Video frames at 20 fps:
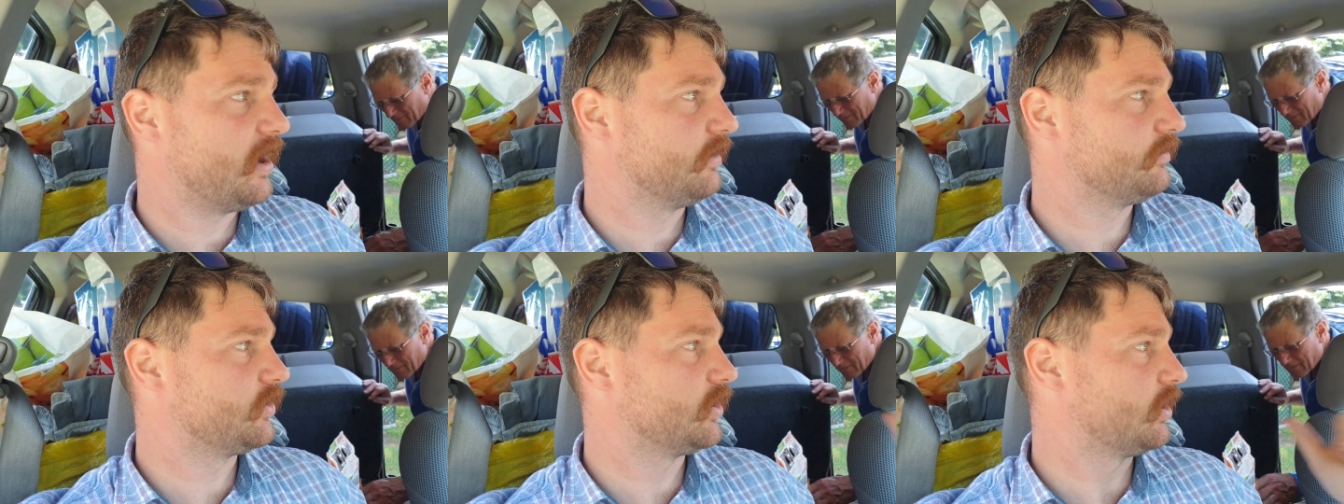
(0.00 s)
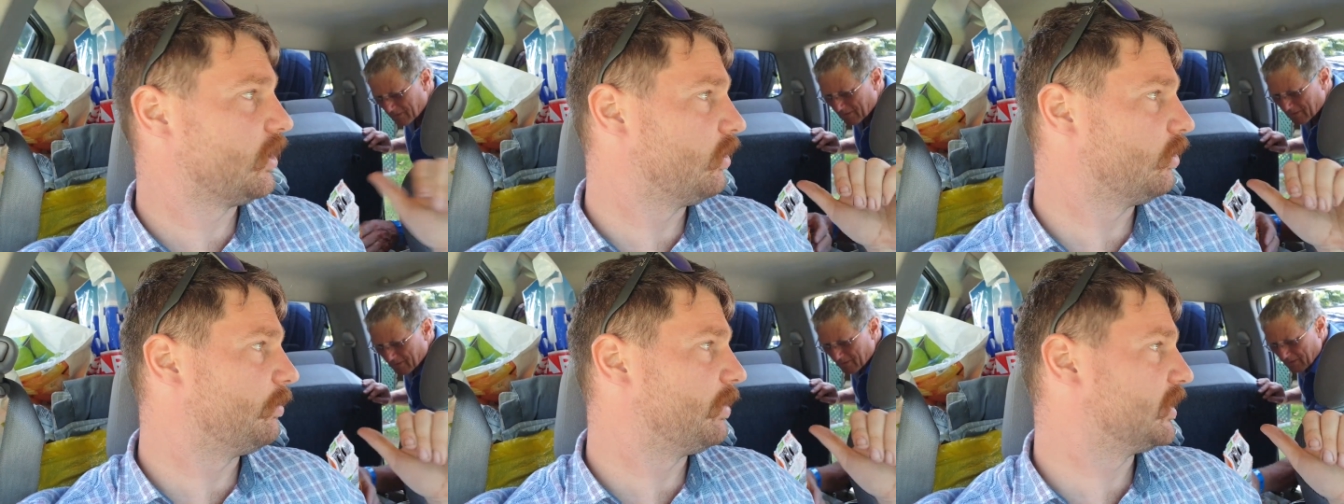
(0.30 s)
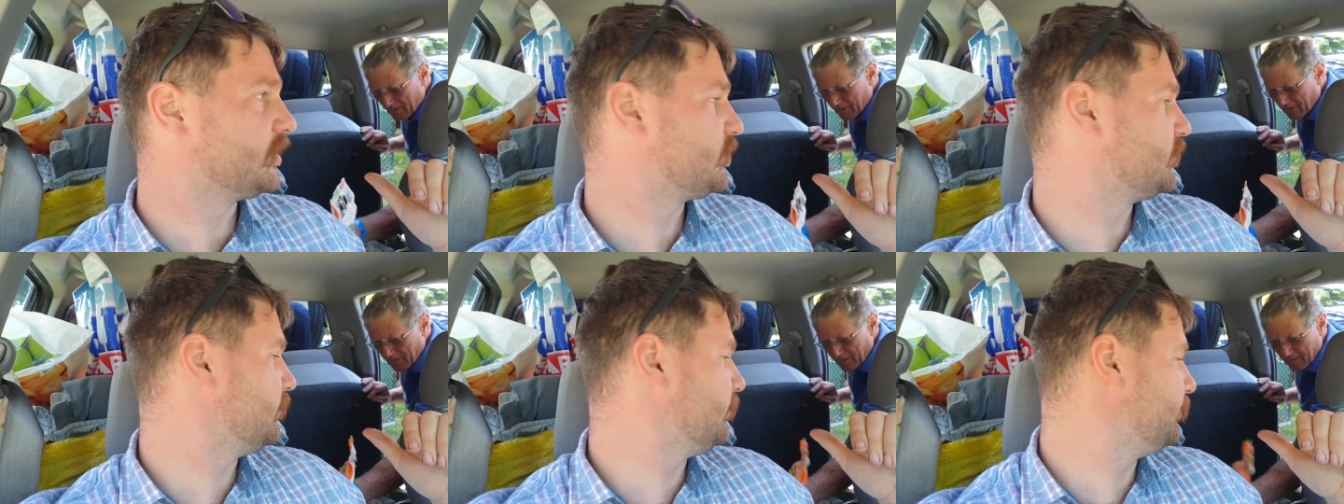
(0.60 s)
I've got a whole
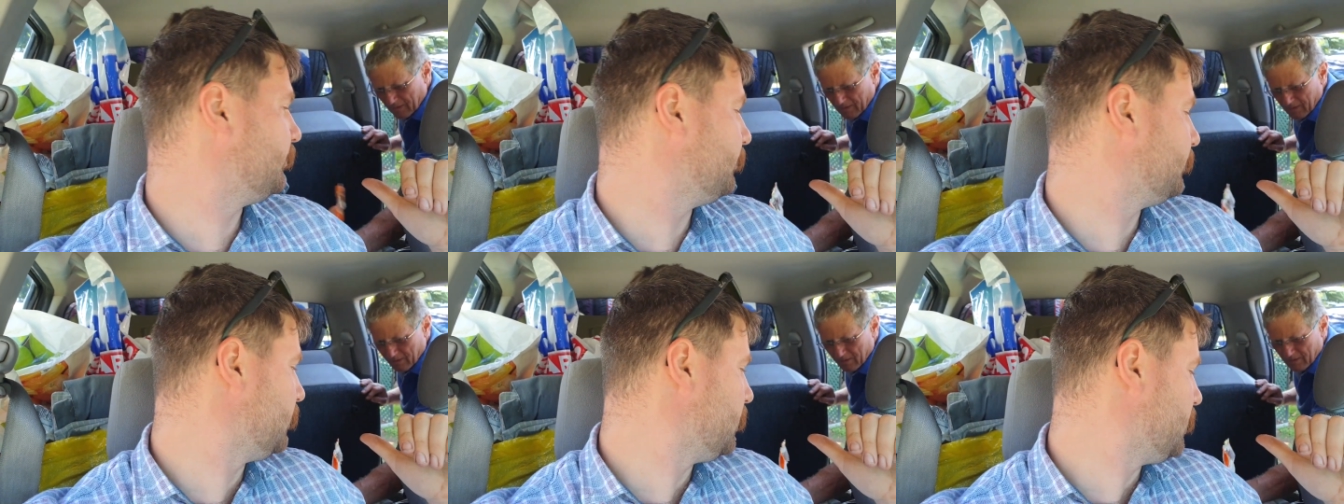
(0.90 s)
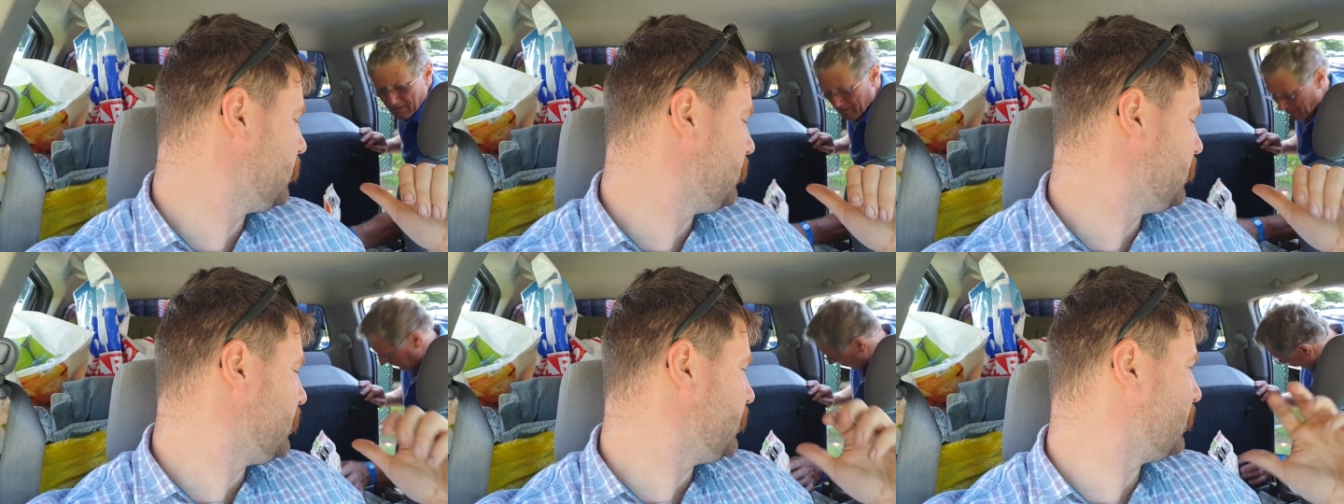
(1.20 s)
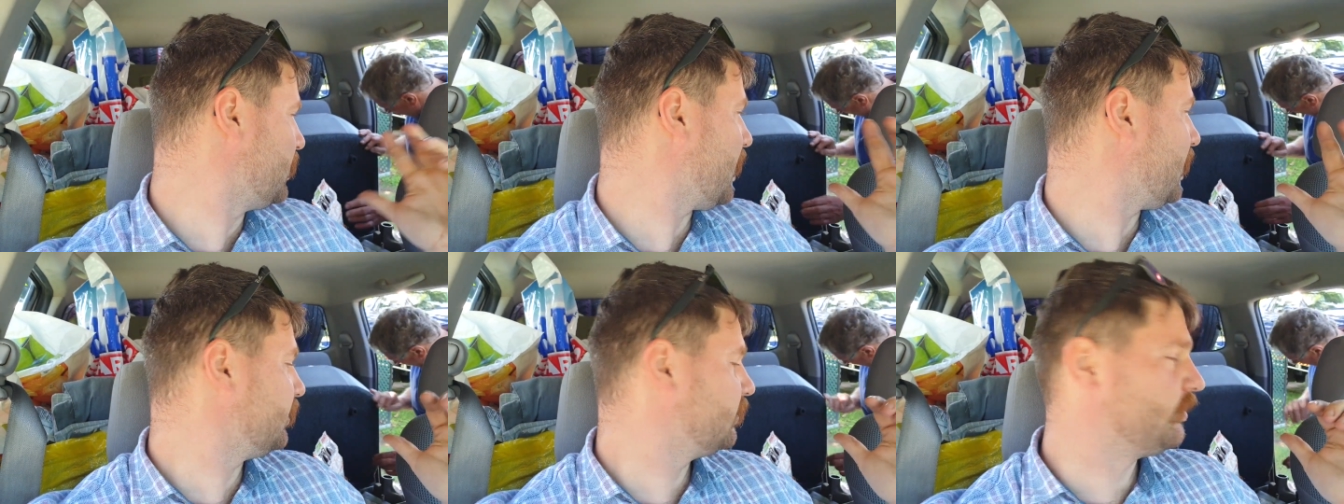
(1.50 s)
bunch of
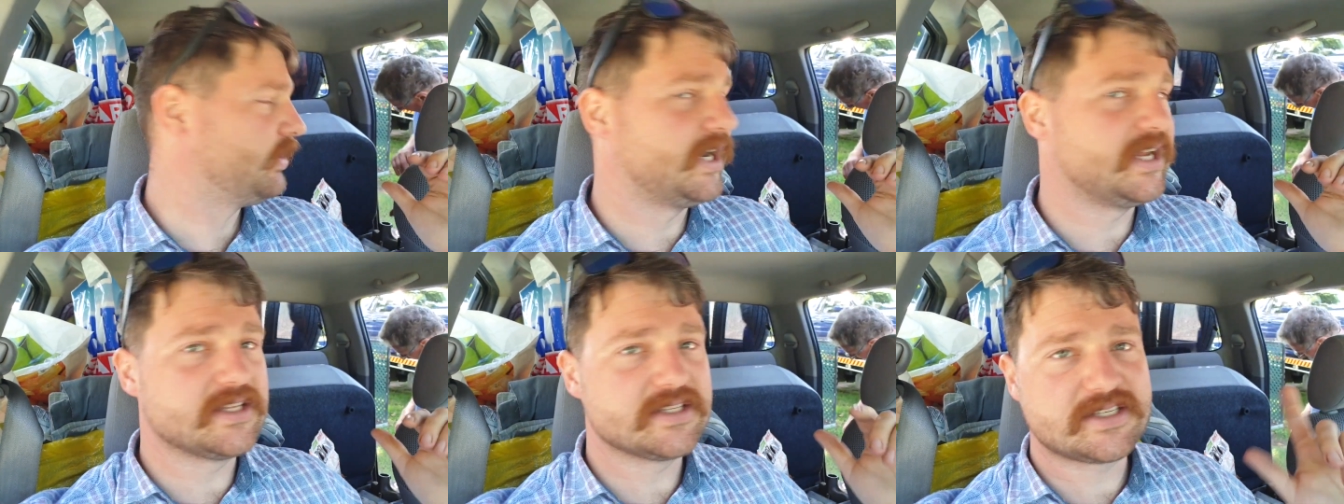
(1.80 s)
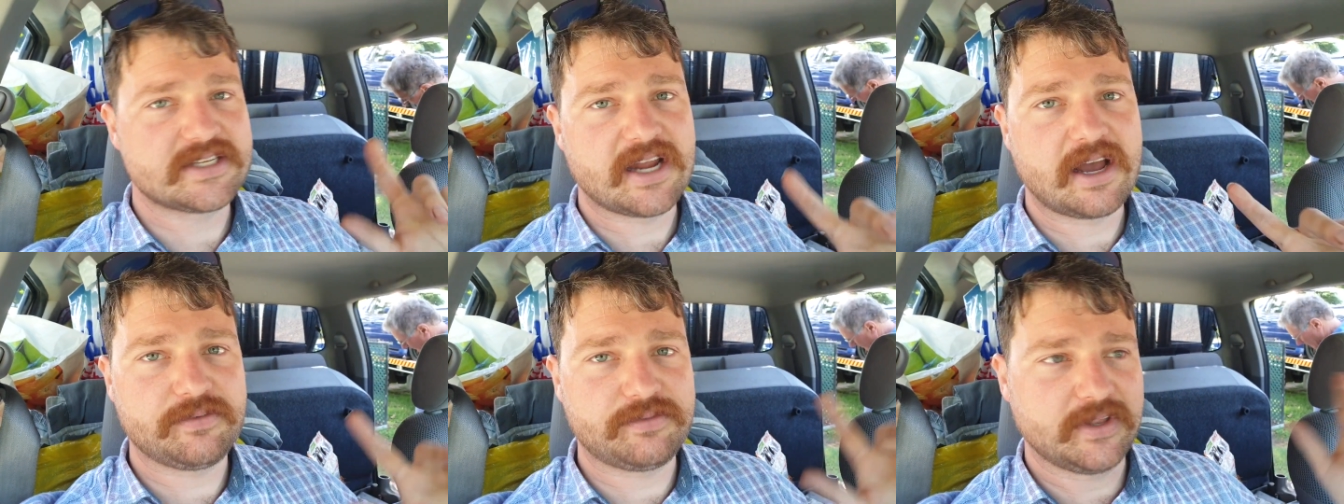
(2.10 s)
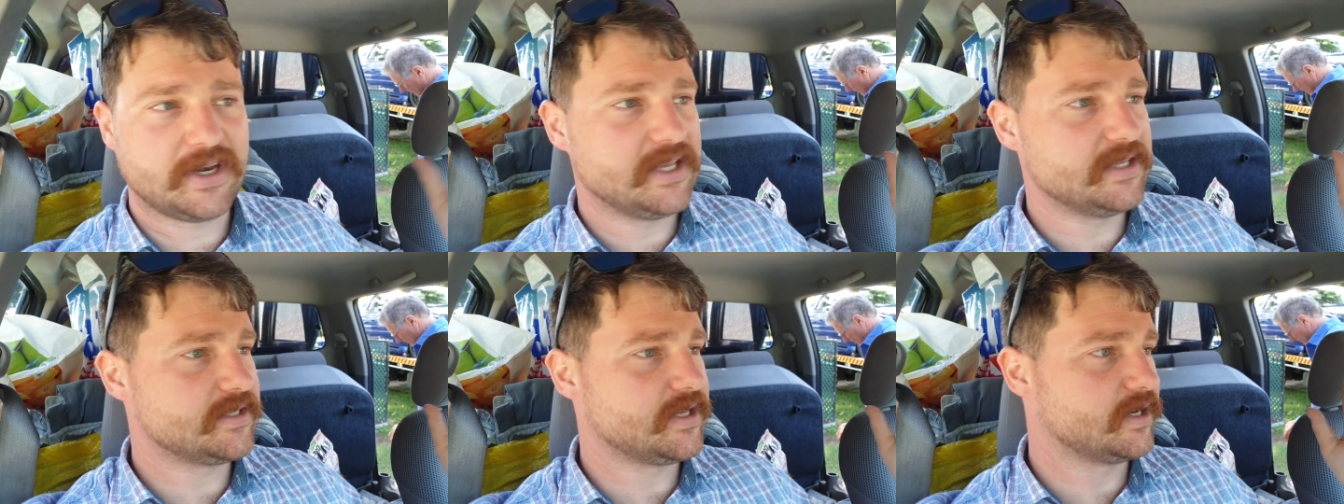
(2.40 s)
cutlery and stuff
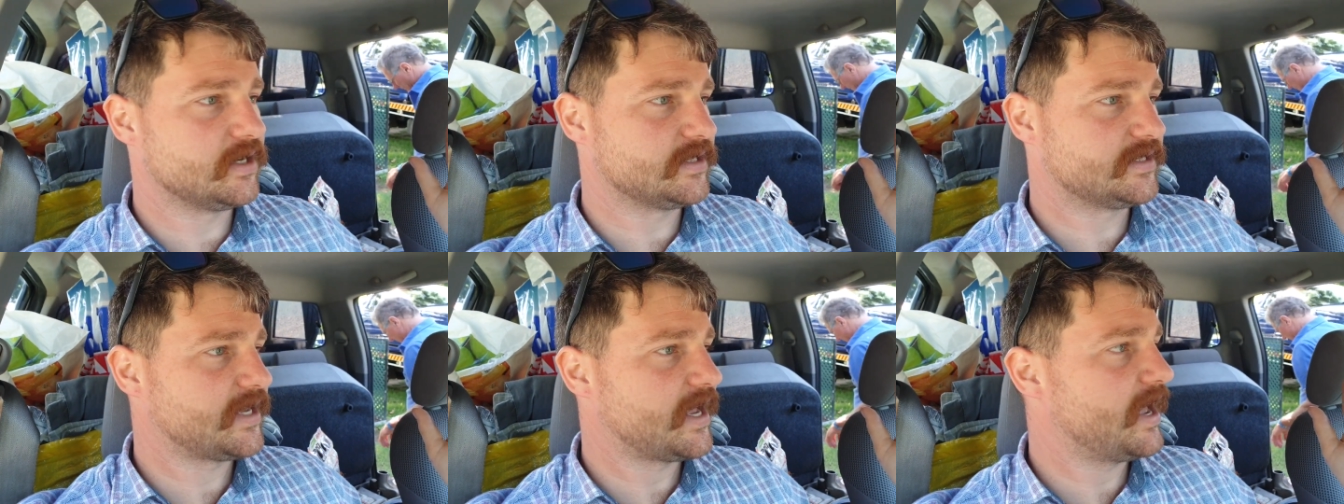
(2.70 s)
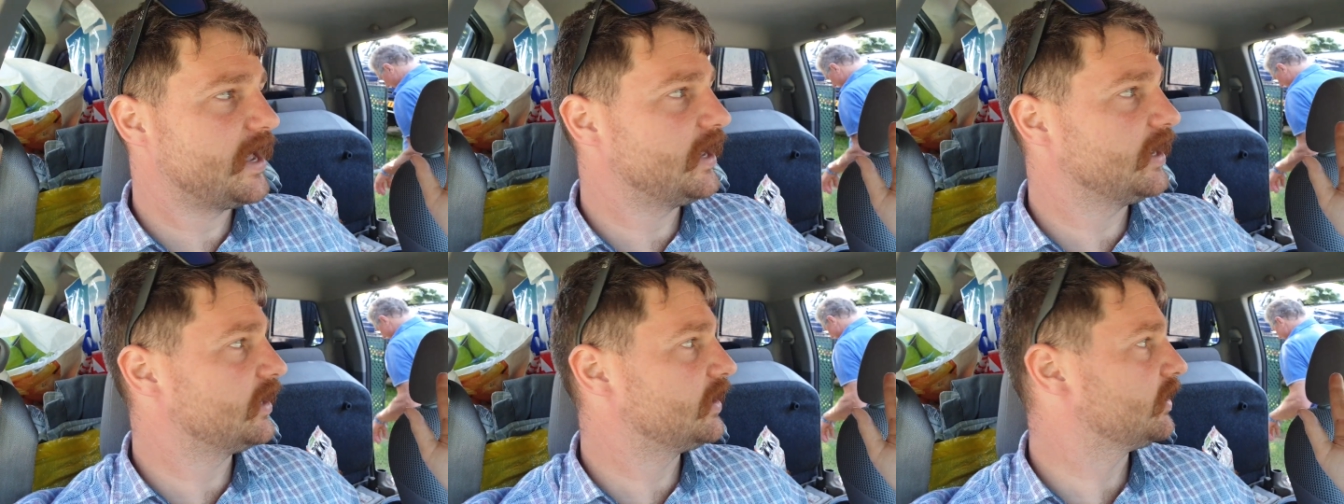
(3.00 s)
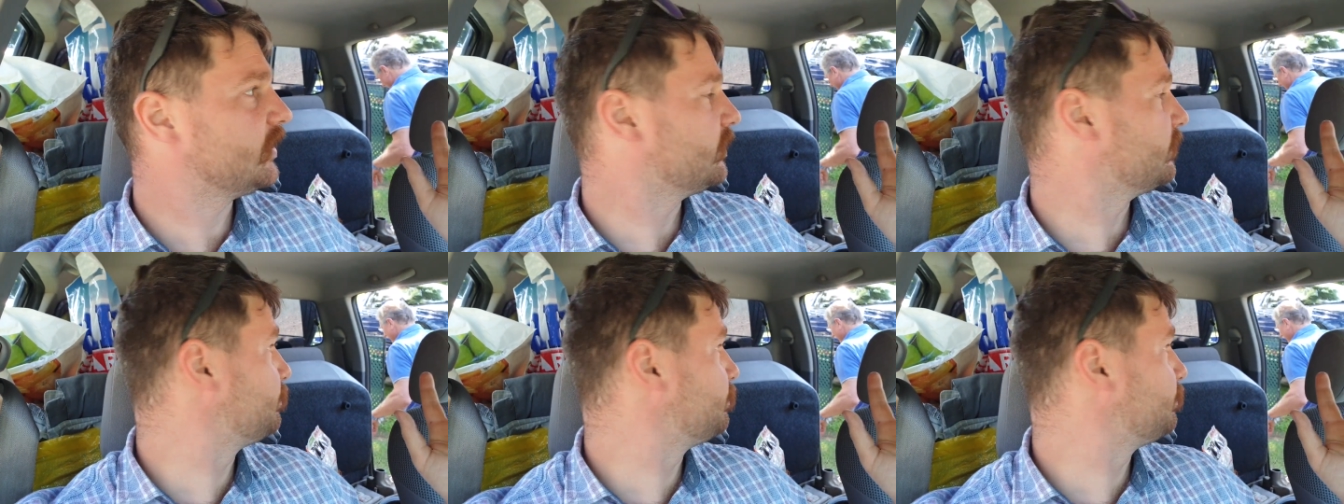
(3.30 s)
that he's going to take